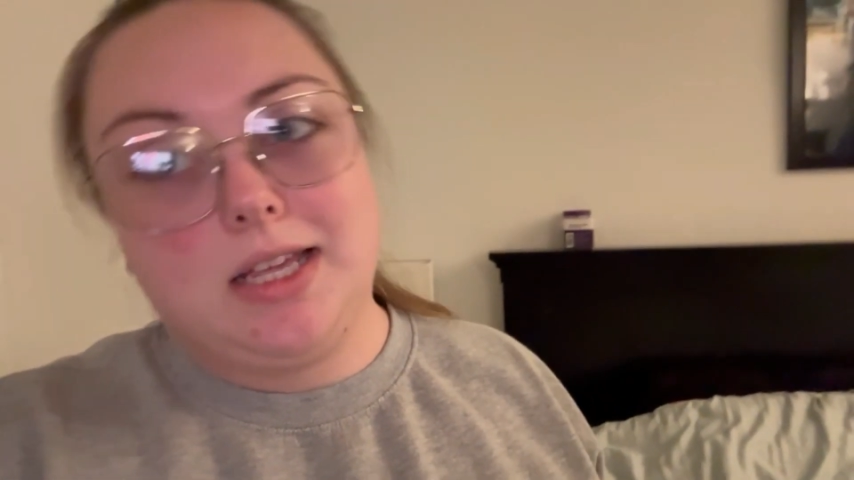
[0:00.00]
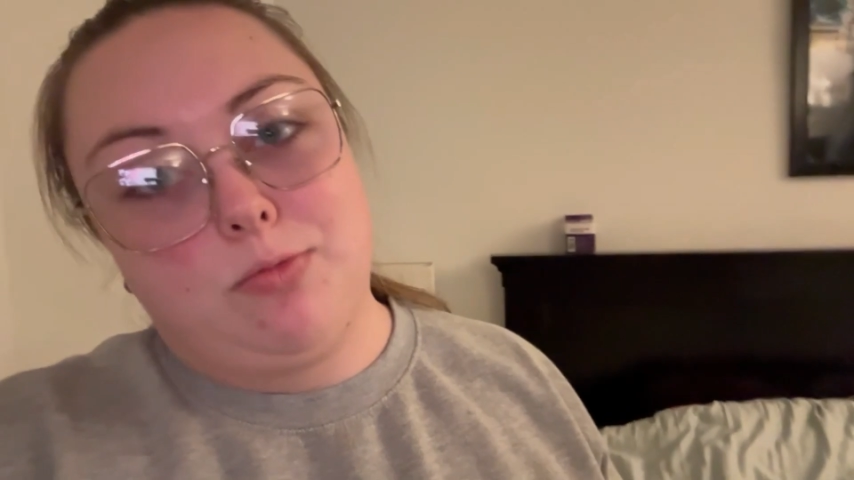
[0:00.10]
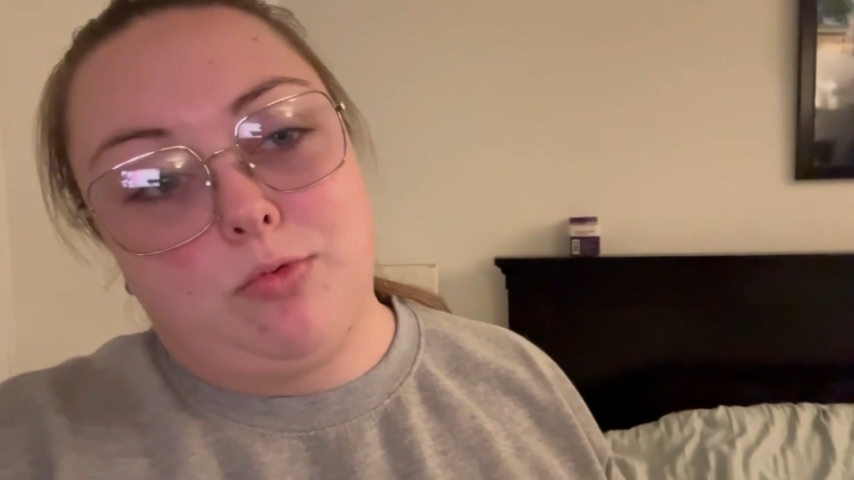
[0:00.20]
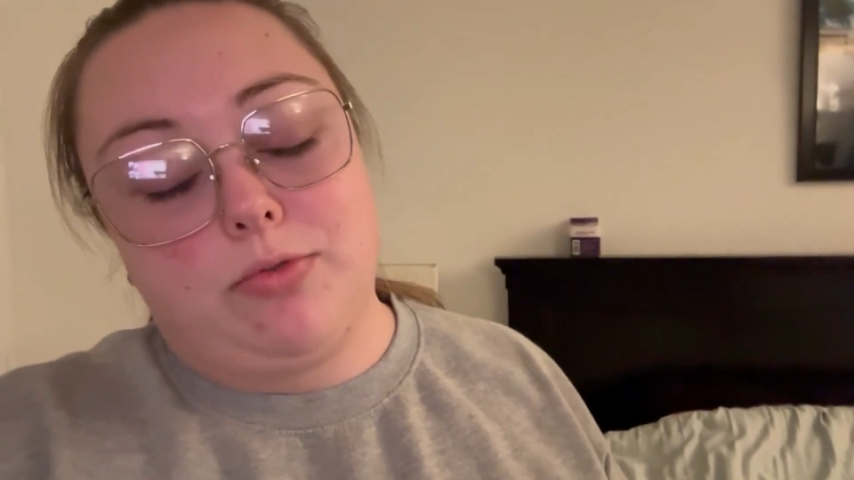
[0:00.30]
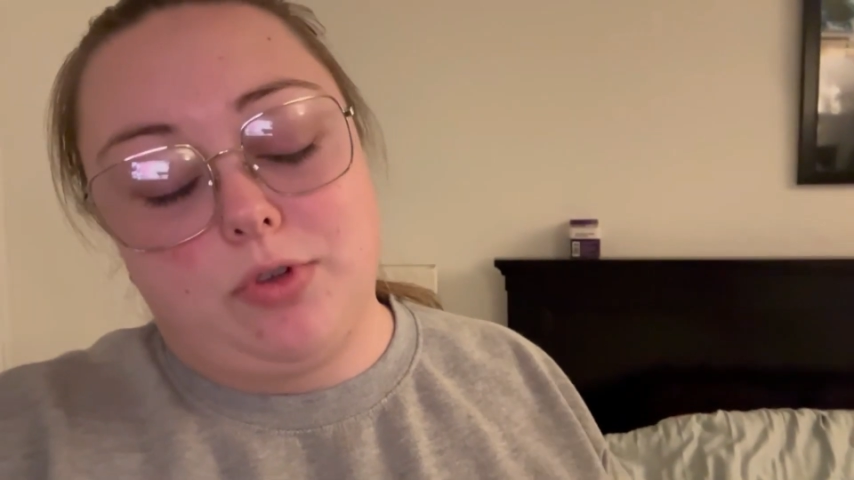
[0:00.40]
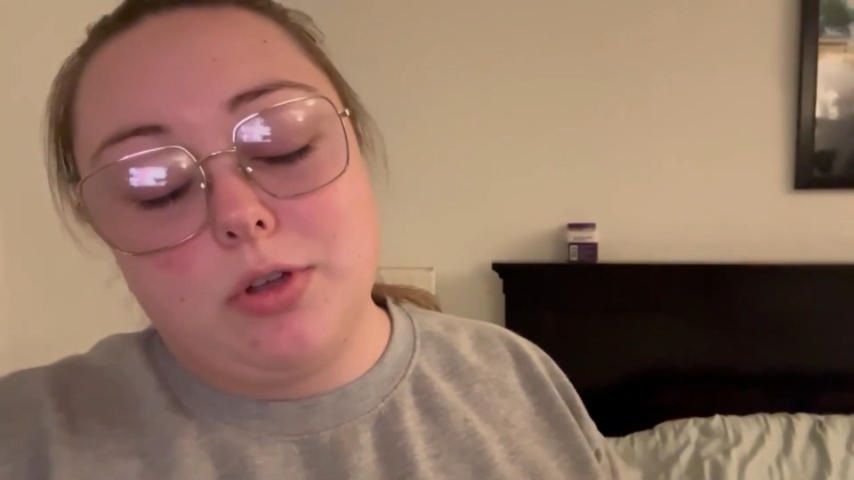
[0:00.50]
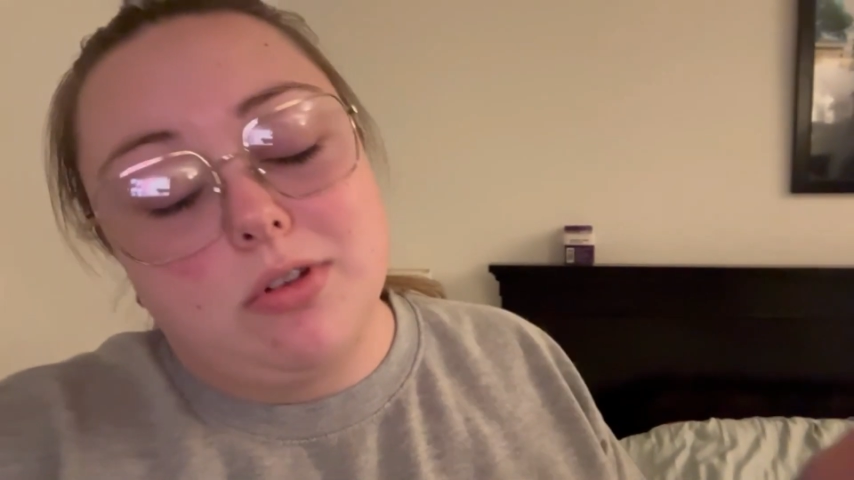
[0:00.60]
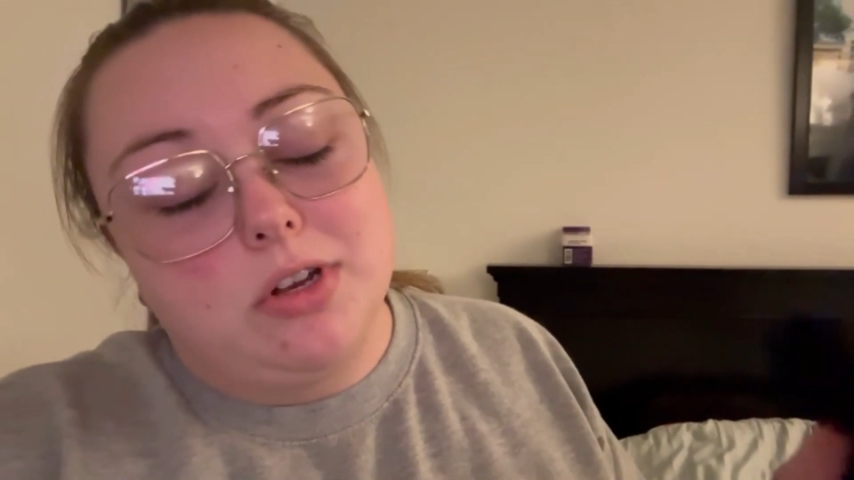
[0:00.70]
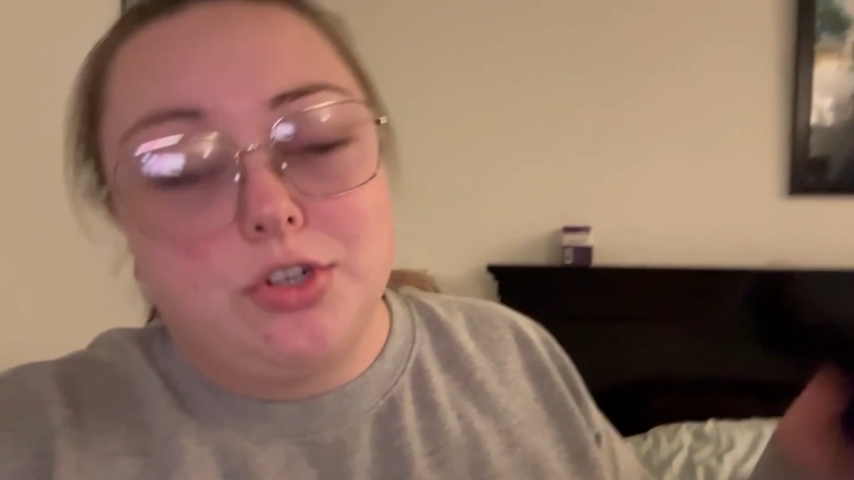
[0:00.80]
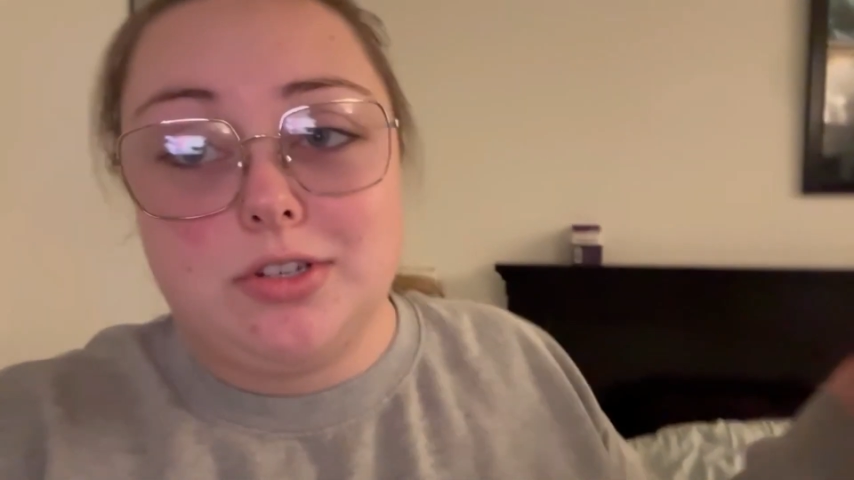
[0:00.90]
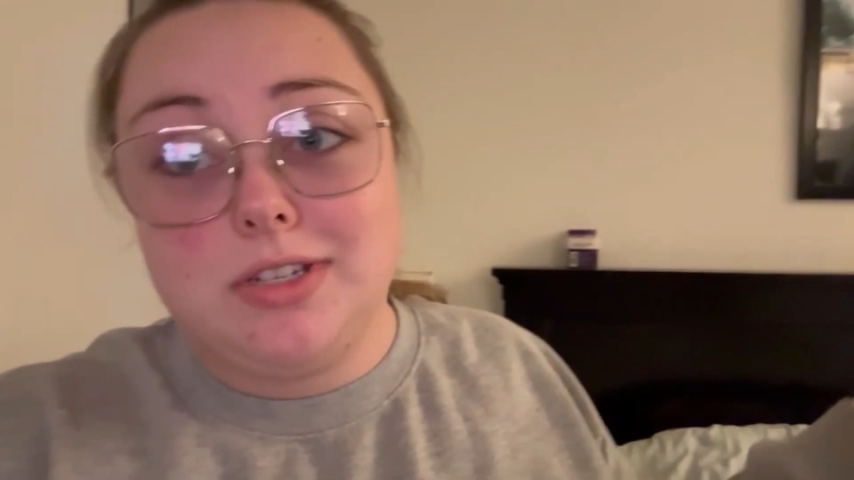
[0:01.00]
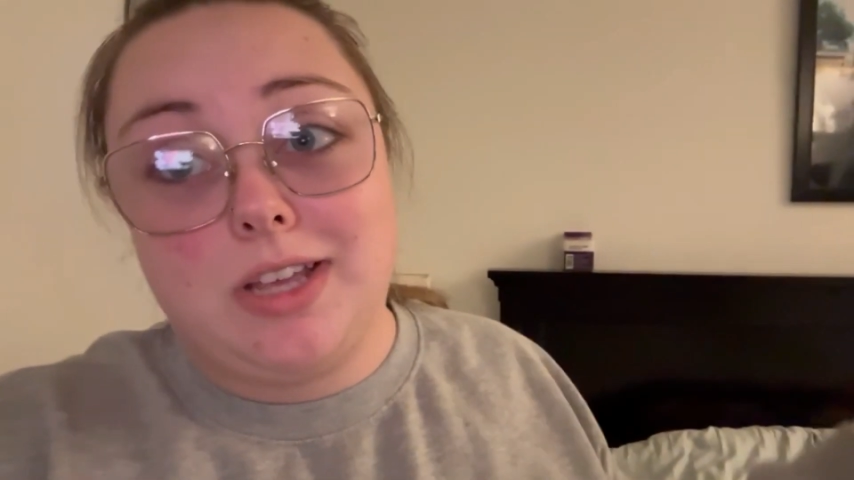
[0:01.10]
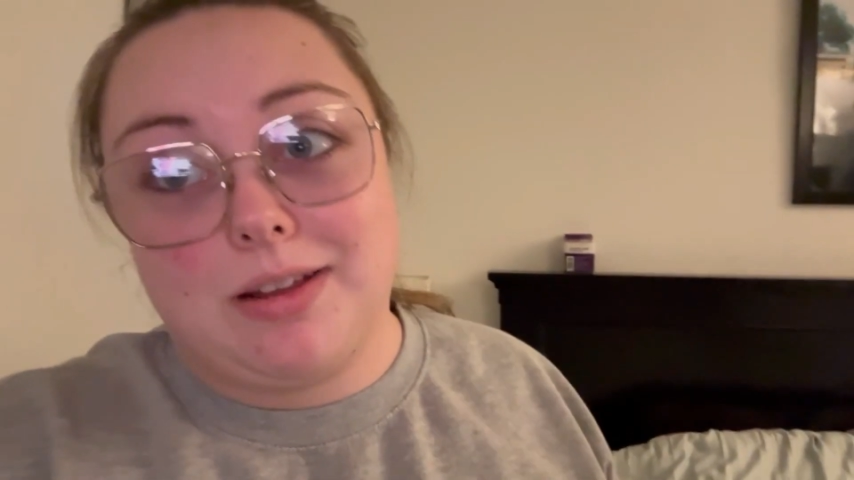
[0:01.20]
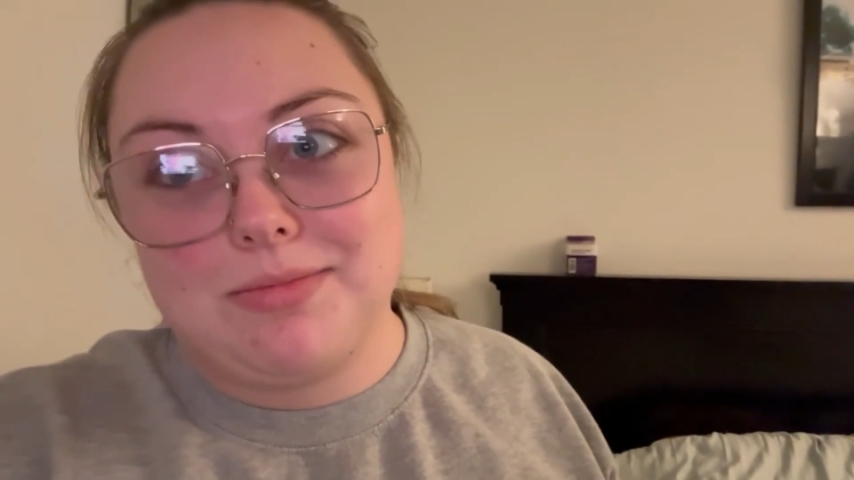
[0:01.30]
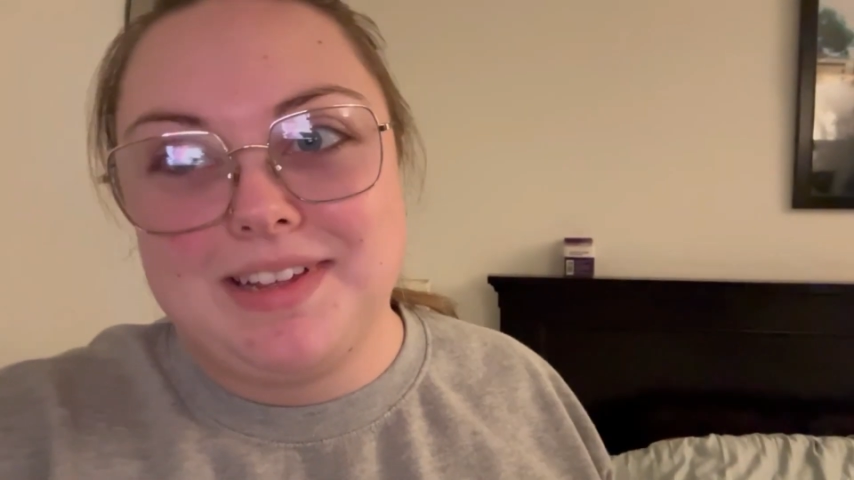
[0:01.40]
well, for you in just a
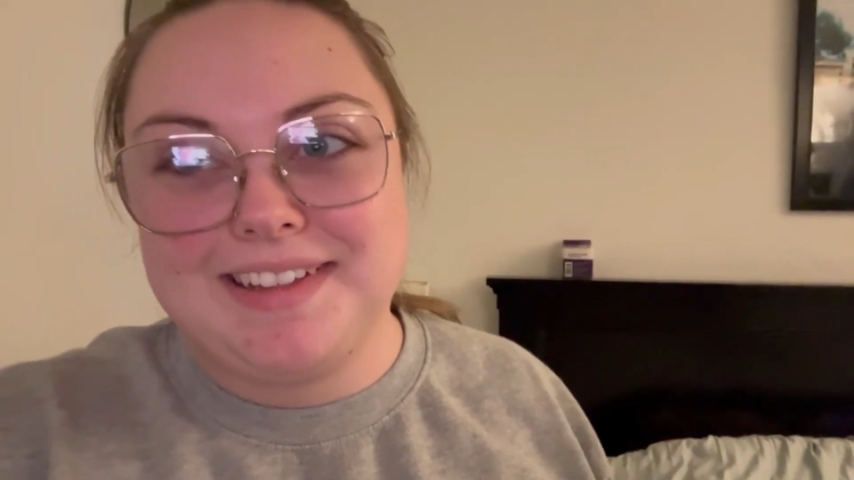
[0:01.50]
second.